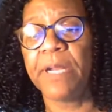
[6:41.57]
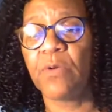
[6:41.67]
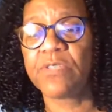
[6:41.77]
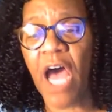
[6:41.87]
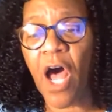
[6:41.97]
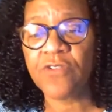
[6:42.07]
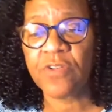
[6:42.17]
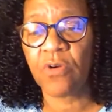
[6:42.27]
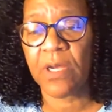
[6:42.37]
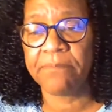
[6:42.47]
but it was
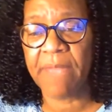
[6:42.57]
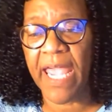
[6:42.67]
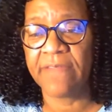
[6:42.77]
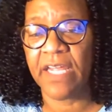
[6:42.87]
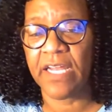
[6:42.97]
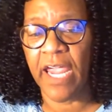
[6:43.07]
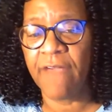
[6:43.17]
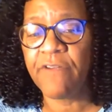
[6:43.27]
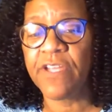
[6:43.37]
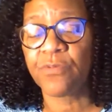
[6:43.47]
also a command that
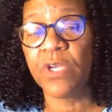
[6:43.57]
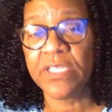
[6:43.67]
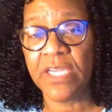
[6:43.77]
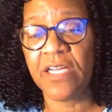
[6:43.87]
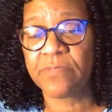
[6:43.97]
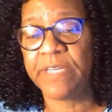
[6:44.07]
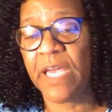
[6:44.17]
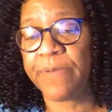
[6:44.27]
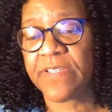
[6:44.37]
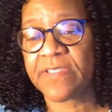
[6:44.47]
every three years
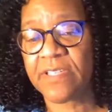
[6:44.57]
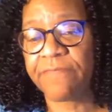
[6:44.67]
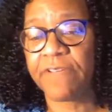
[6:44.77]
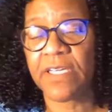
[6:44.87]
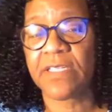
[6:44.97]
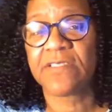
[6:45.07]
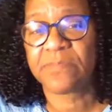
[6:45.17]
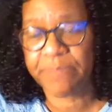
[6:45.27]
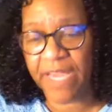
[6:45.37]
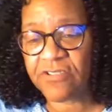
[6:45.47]
be a Pacific
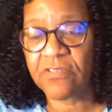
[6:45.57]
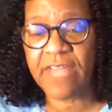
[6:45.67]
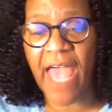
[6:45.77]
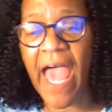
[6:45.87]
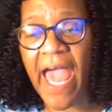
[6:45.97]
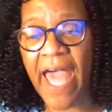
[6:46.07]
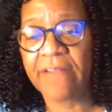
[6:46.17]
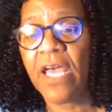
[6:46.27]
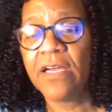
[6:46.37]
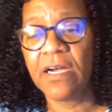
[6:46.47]
special
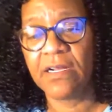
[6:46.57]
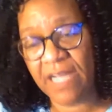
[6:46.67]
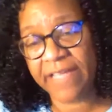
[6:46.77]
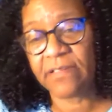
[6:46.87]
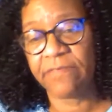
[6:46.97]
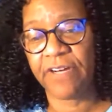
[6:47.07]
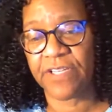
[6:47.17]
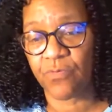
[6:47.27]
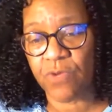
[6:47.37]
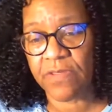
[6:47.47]
tithe collected for
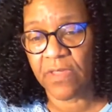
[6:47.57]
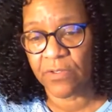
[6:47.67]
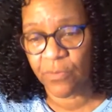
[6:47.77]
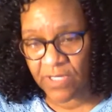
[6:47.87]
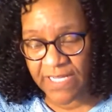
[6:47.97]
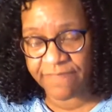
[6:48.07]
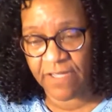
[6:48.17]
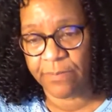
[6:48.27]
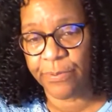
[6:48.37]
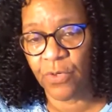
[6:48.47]
the, re- the relief
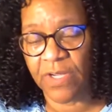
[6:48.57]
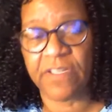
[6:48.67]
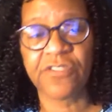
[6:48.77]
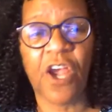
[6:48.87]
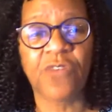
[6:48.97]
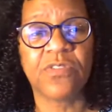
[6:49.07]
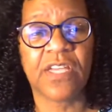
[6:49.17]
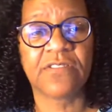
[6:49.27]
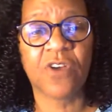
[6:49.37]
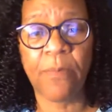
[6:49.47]
of the poor. If the church would
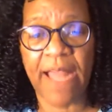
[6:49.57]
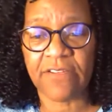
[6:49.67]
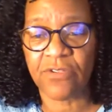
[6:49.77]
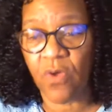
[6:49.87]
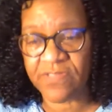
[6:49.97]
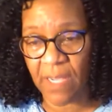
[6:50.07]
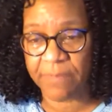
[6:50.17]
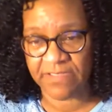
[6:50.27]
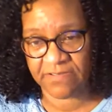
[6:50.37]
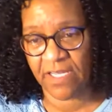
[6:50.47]
just go back to doing
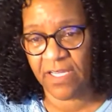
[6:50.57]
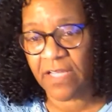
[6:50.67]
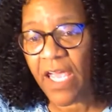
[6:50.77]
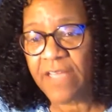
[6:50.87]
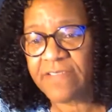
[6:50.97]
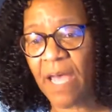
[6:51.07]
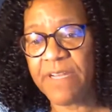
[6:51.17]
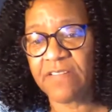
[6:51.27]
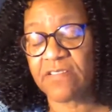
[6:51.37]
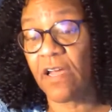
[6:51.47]
some of this thing, some
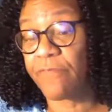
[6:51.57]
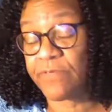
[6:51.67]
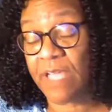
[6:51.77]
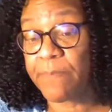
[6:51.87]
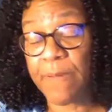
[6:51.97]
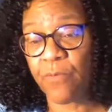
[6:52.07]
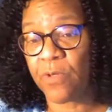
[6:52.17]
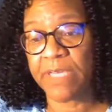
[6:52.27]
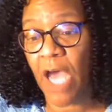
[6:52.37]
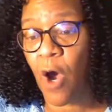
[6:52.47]
of this stuff, some people
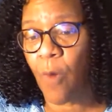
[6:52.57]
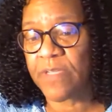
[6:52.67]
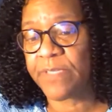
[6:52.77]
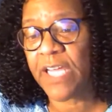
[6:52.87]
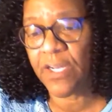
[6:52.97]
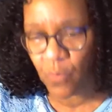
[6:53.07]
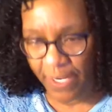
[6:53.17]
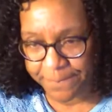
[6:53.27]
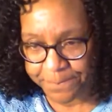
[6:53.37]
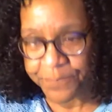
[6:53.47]
wouldn't be homeless. But
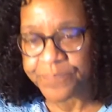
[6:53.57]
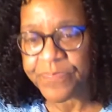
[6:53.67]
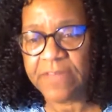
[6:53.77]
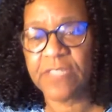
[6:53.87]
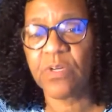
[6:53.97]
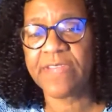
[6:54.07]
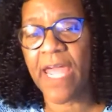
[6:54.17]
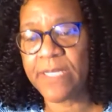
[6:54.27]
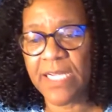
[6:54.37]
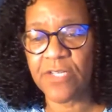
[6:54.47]
anyway, this is what
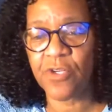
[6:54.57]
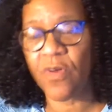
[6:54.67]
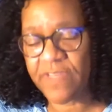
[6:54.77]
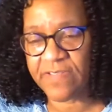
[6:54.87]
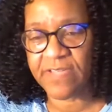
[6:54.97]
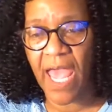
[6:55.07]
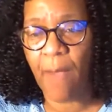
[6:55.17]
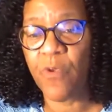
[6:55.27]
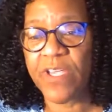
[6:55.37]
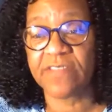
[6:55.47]
they did during this
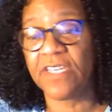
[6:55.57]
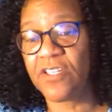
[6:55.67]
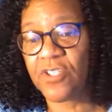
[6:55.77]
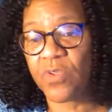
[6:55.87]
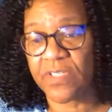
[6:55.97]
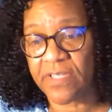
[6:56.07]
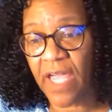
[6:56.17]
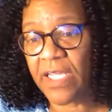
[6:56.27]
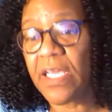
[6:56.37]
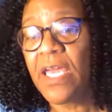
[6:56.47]
time. We can still do it
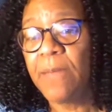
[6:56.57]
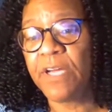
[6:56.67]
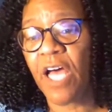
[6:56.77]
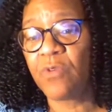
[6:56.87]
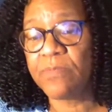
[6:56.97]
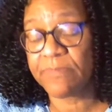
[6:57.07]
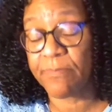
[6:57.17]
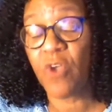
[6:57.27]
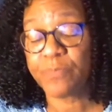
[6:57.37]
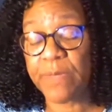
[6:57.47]
today because we
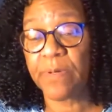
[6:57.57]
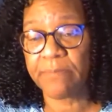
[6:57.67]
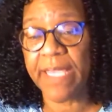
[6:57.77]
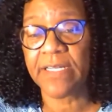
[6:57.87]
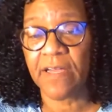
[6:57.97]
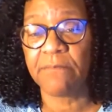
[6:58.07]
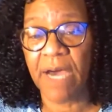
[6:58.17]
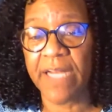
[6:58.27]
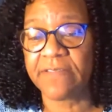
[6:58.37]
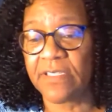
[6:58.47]
most people make enough
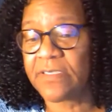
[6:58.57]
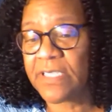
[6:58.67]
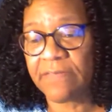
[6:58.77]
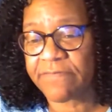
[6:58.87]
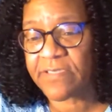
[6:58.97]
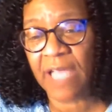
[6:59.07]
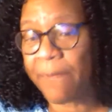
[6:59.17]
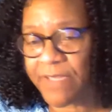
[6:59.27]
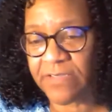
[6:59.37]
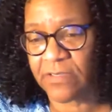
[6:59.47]
money to give
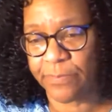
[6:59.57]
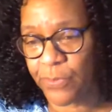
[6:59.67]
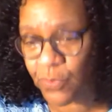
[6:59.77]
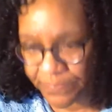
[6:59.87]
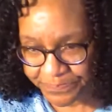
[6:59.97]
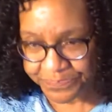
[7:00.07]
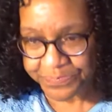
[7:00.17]
something to the poor.